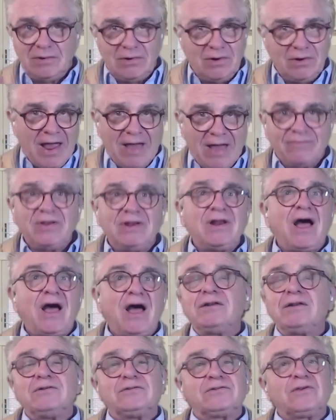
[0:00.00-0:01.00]
having
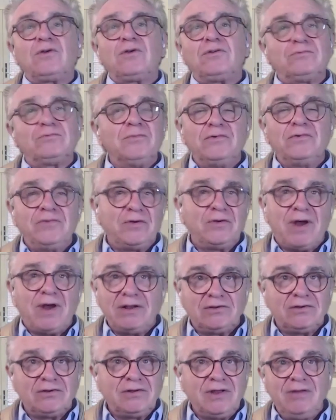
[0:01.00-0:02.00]
not sold movie
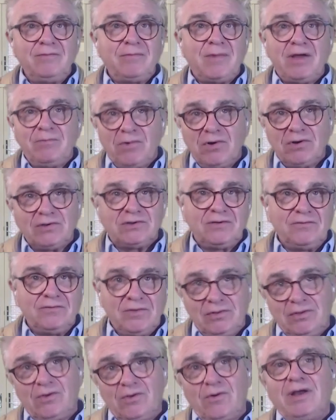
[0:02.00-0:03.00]
rights to any of my books,
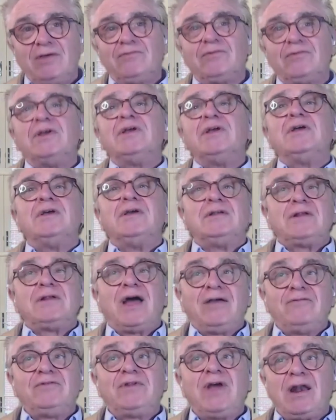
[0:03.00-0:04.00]
even though I've
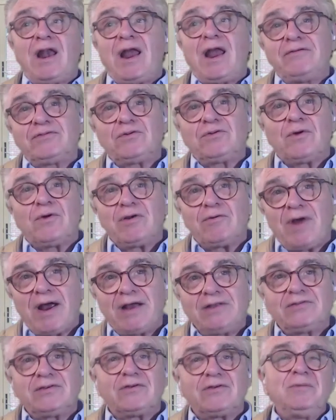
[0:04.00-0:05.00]
done life story
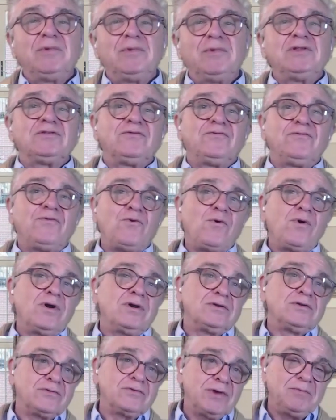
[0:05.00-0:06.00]
rights agreements for
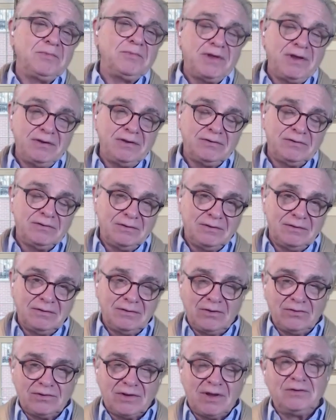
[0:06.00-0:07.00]
screenplays and
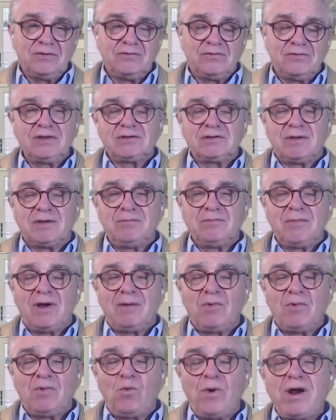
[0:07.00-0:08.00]
those kinds of things,
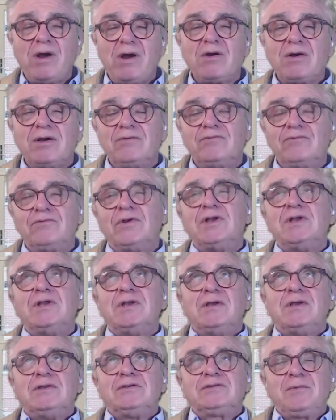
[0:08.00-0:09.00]
I'm aware of
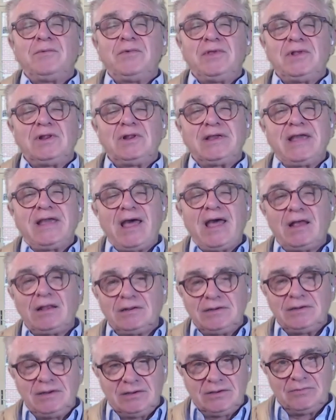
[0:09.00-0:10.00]
some of the
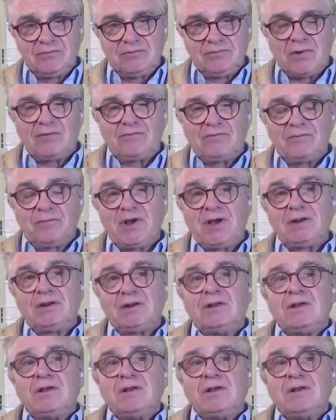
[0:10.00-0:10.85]
legalities involved, but